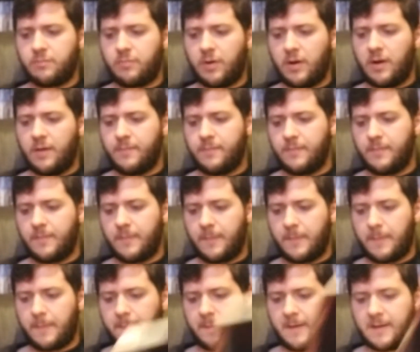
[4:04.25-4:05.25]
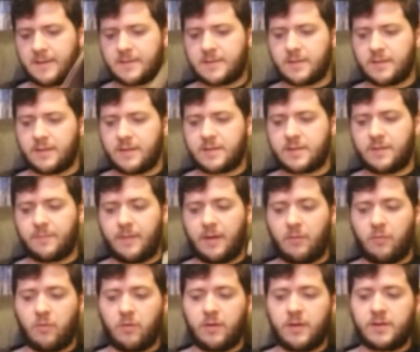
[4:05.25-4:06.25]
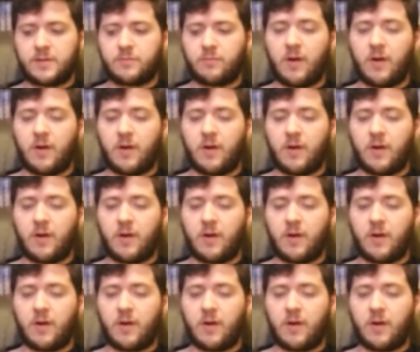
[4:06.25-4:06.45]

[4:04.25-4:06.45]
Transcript: but that's the least of my worries.